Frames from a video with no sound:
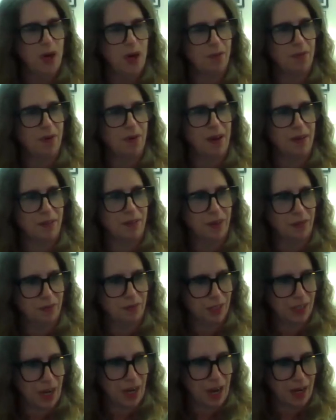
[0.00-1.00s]
I'd love
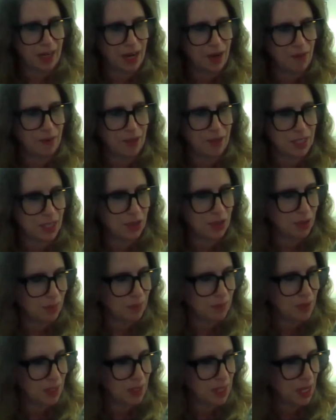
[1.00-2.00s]
to. I can't wait to hear
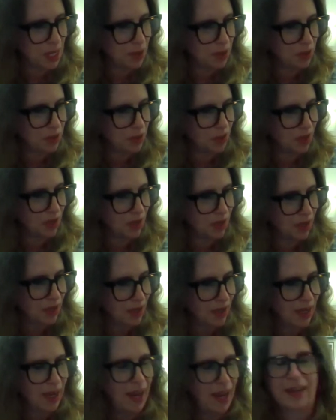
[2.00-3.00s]
them together. And
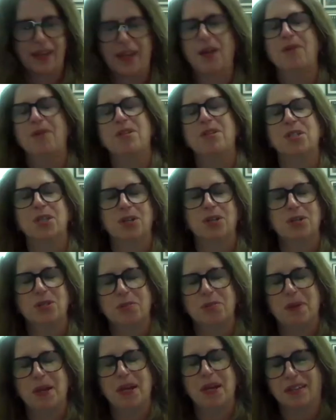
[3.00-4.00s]
yeah, I can't wait to hear you
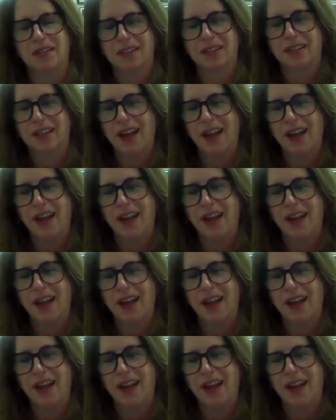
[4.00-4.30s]
speak.